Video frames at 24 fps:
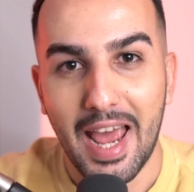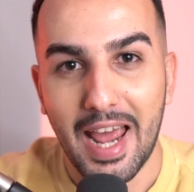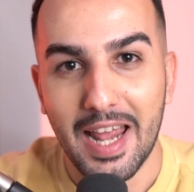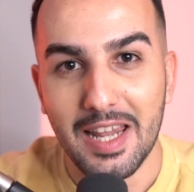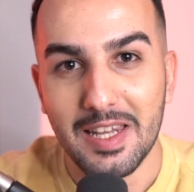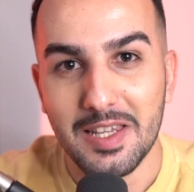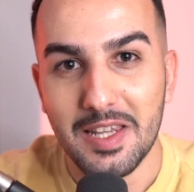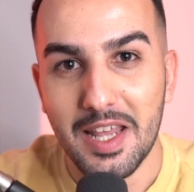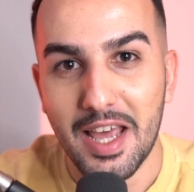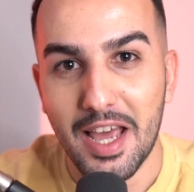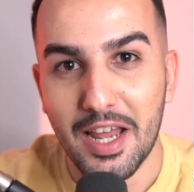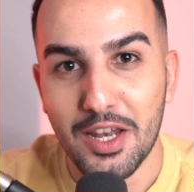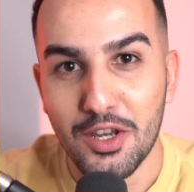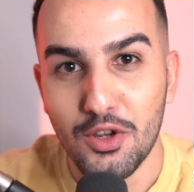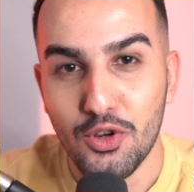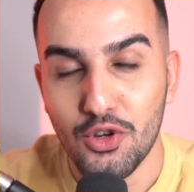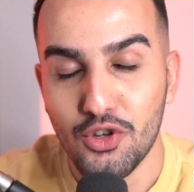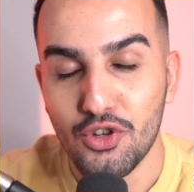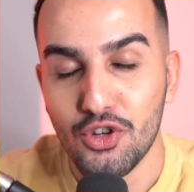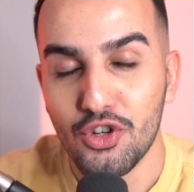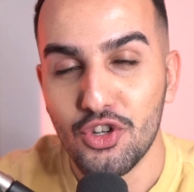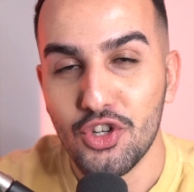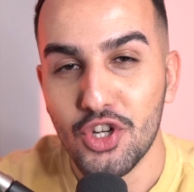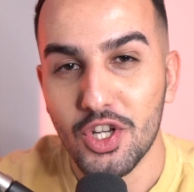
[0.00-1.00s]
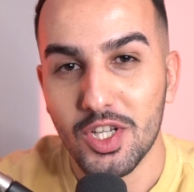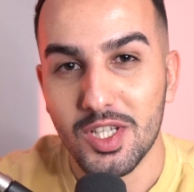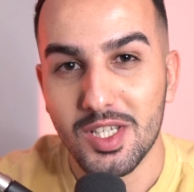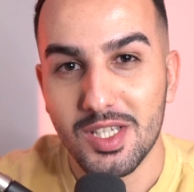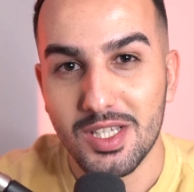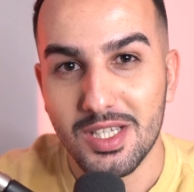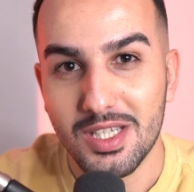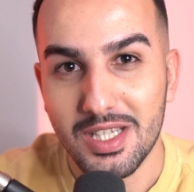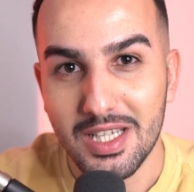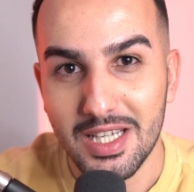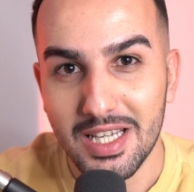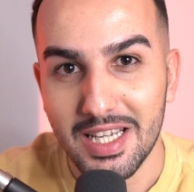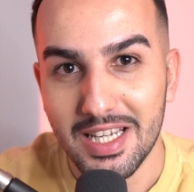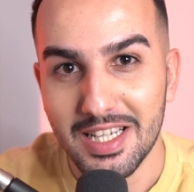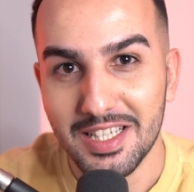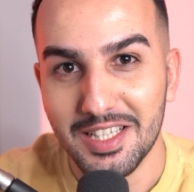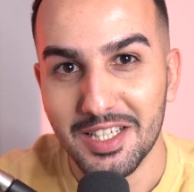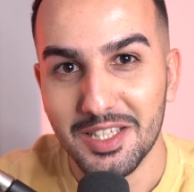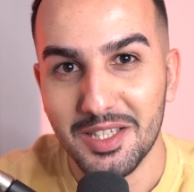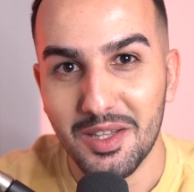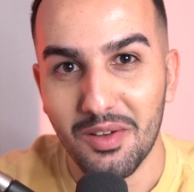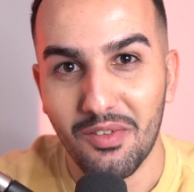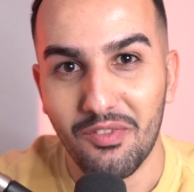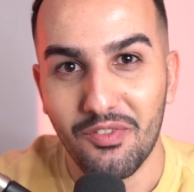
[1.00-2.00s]
and then you should just see the
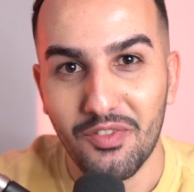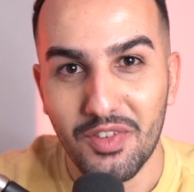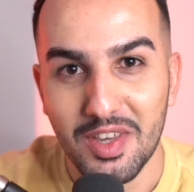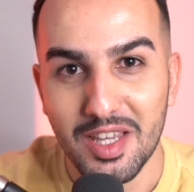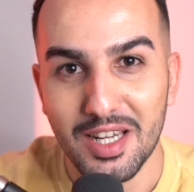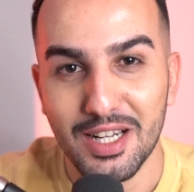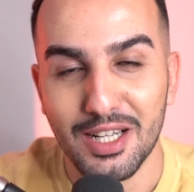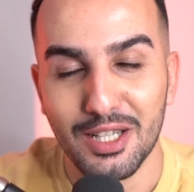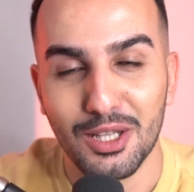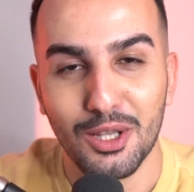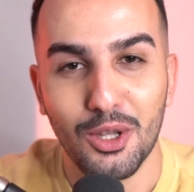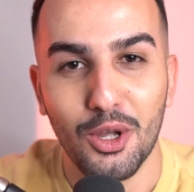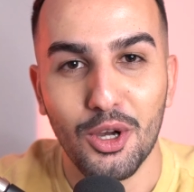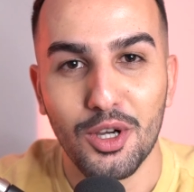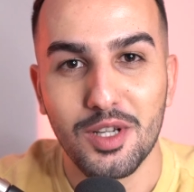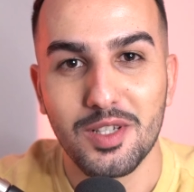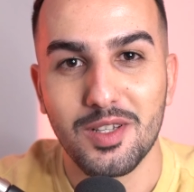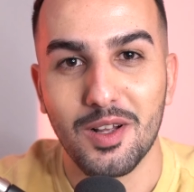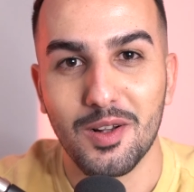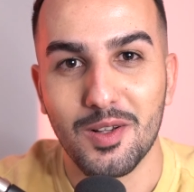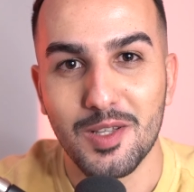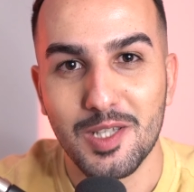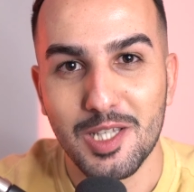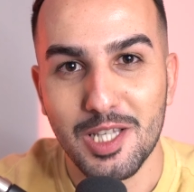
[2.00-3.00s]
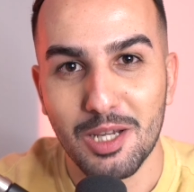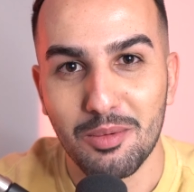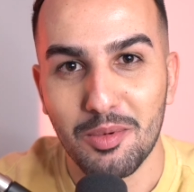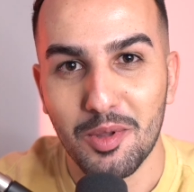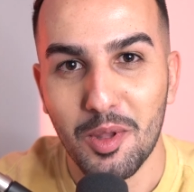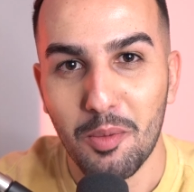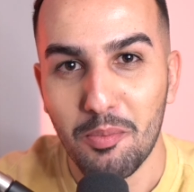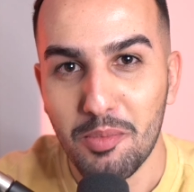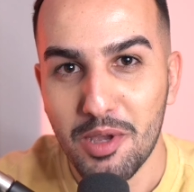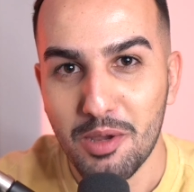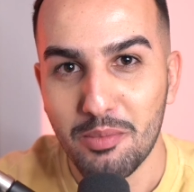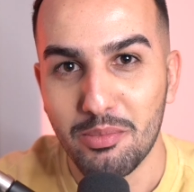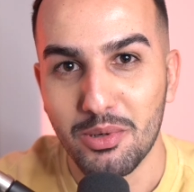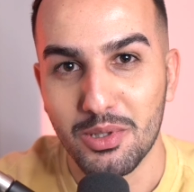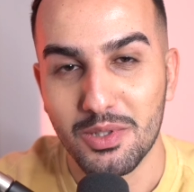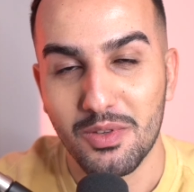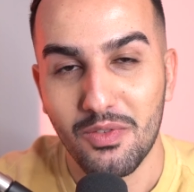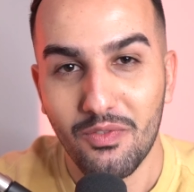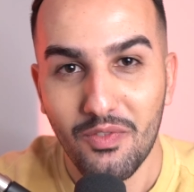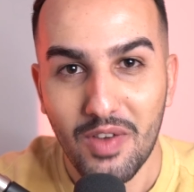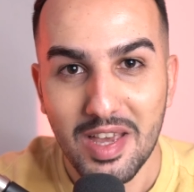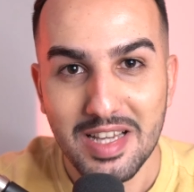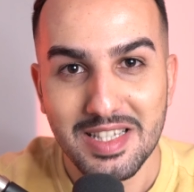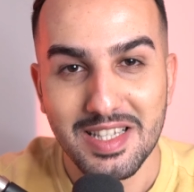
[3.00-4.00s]
defeated looks on some of the people's
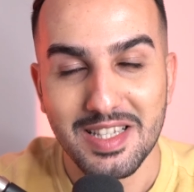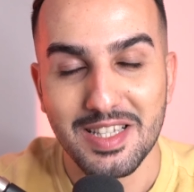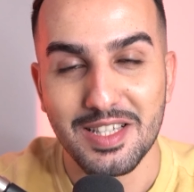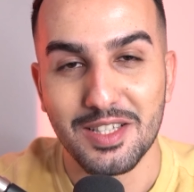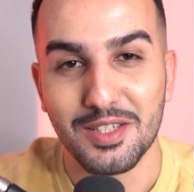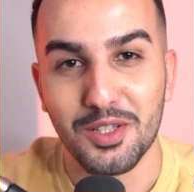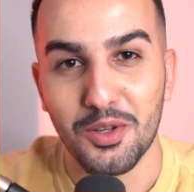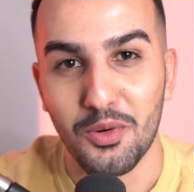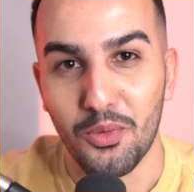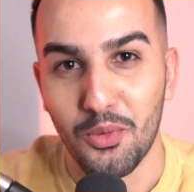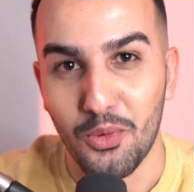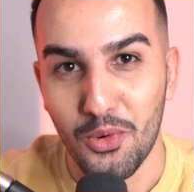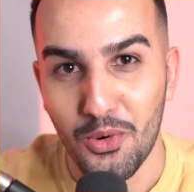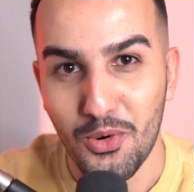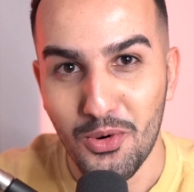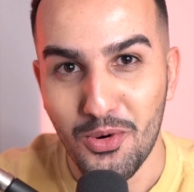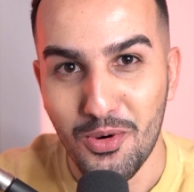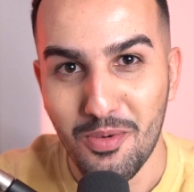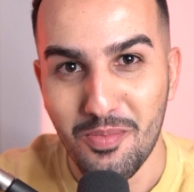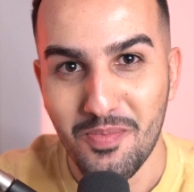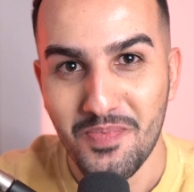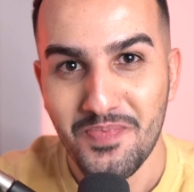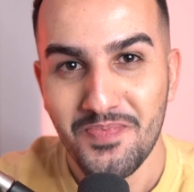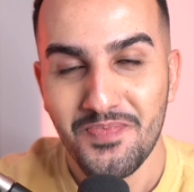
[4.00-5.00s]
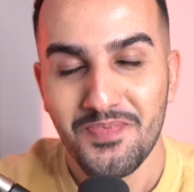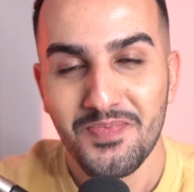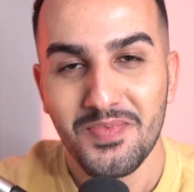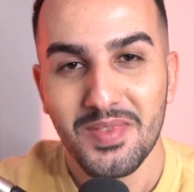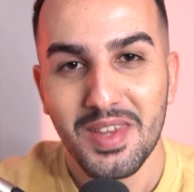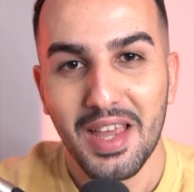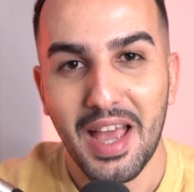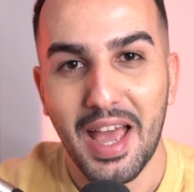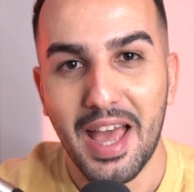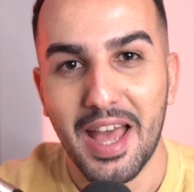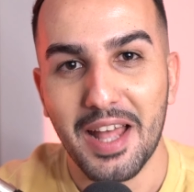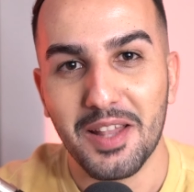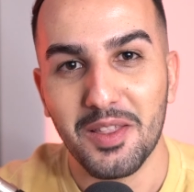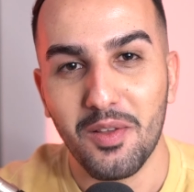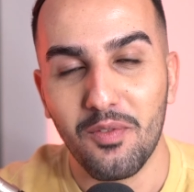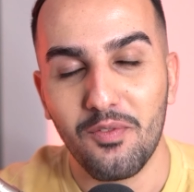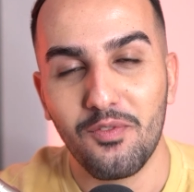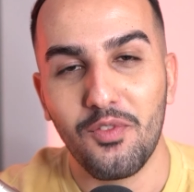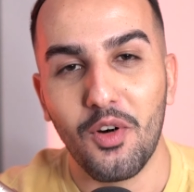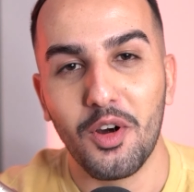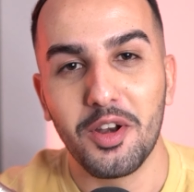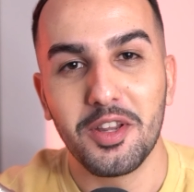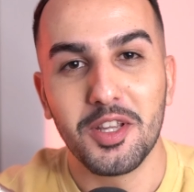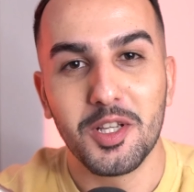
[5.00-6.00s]
faces in the room. And the
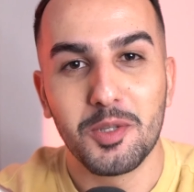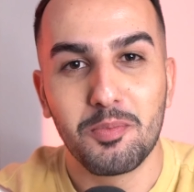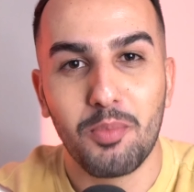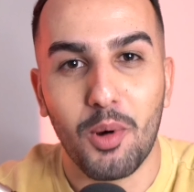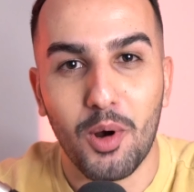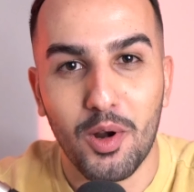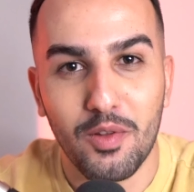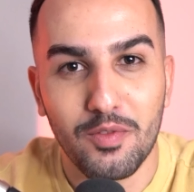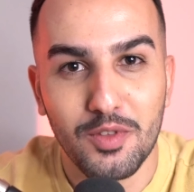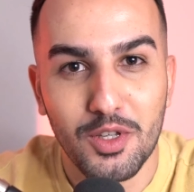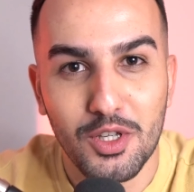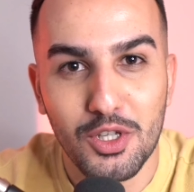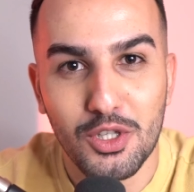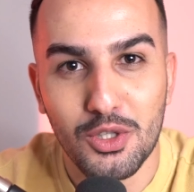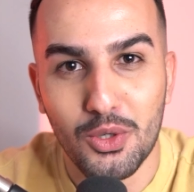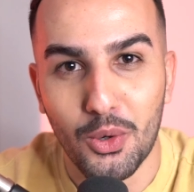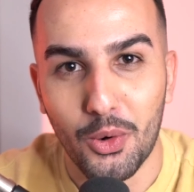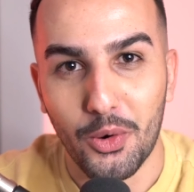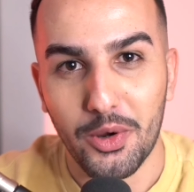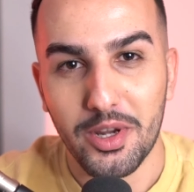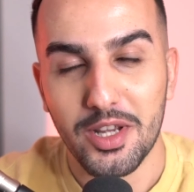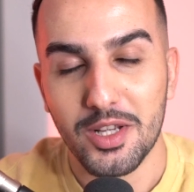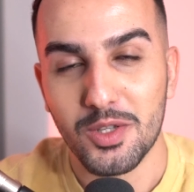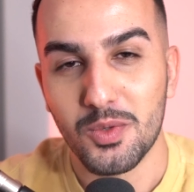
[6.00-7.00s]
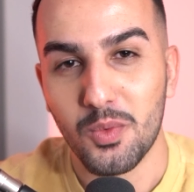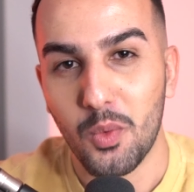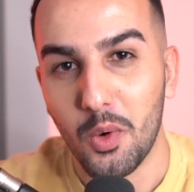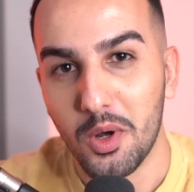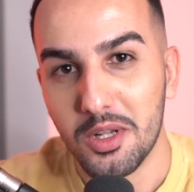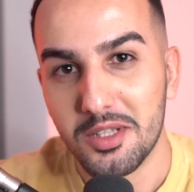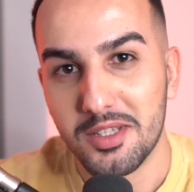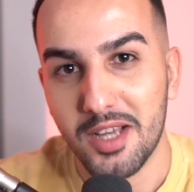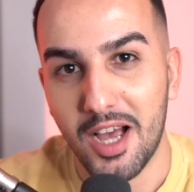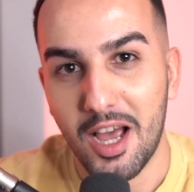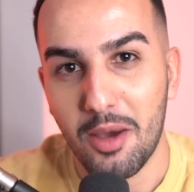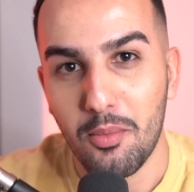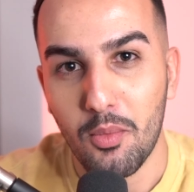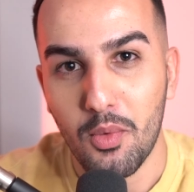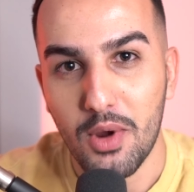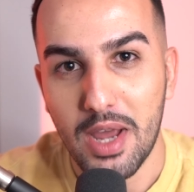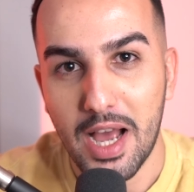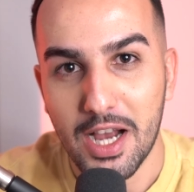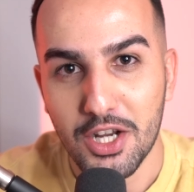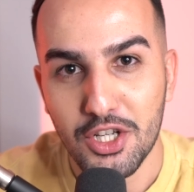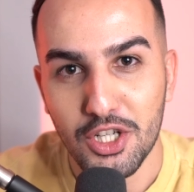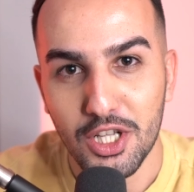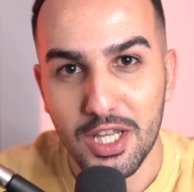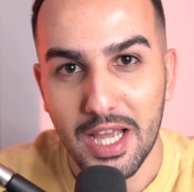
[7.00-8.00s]
funniest part of this story is one time we
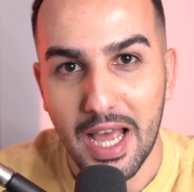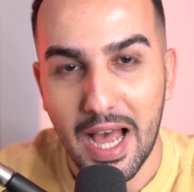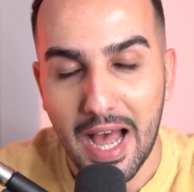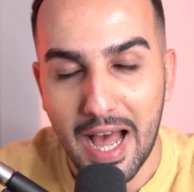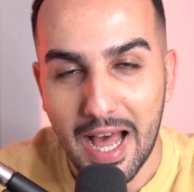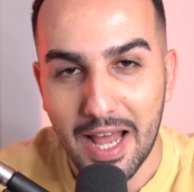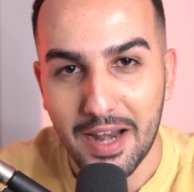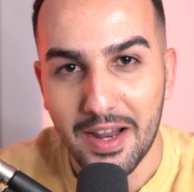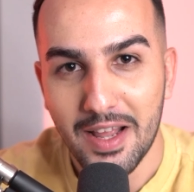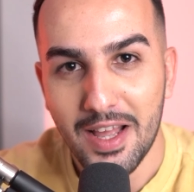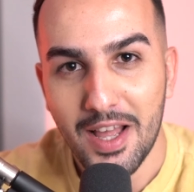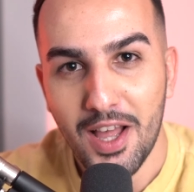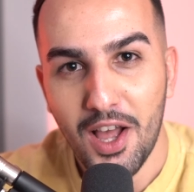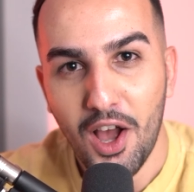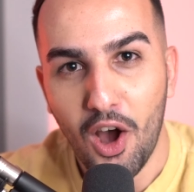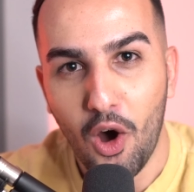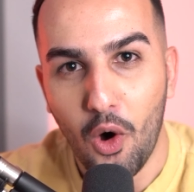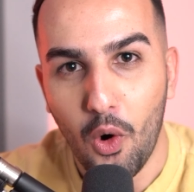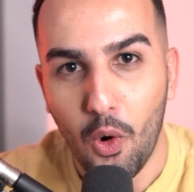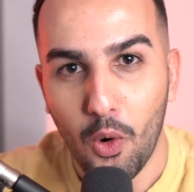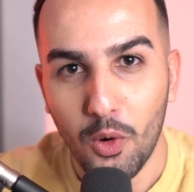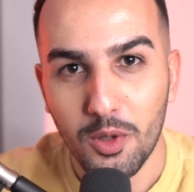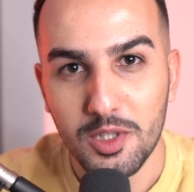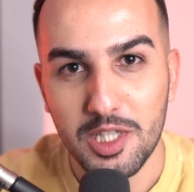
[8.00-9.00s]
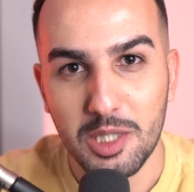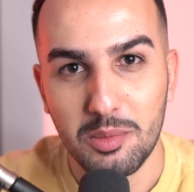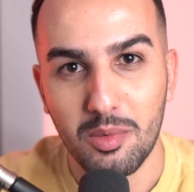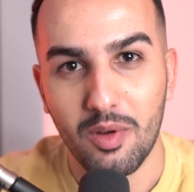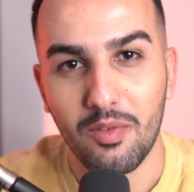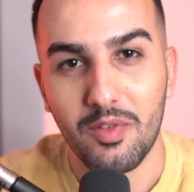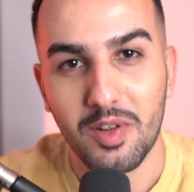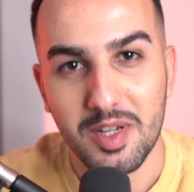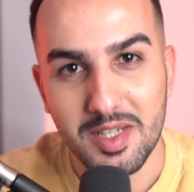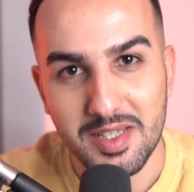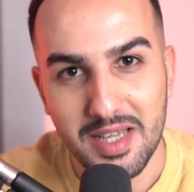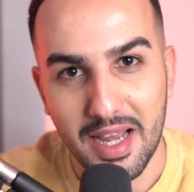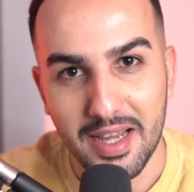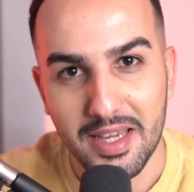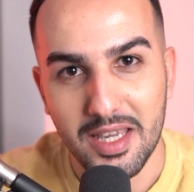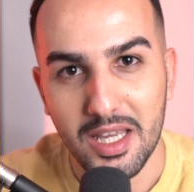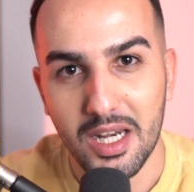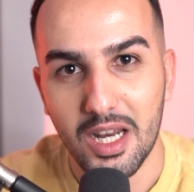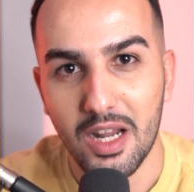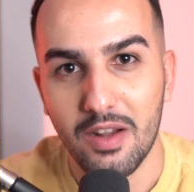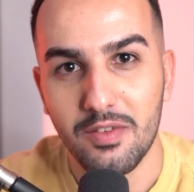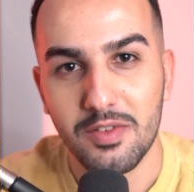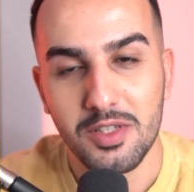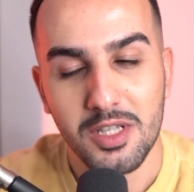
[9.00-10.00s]
actually had a whole team of
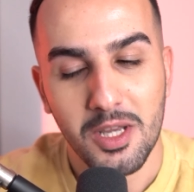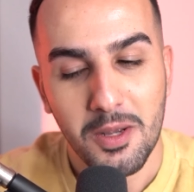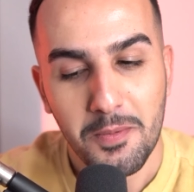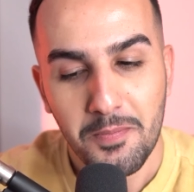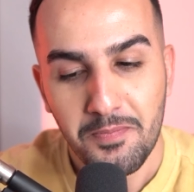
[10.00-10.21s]
executives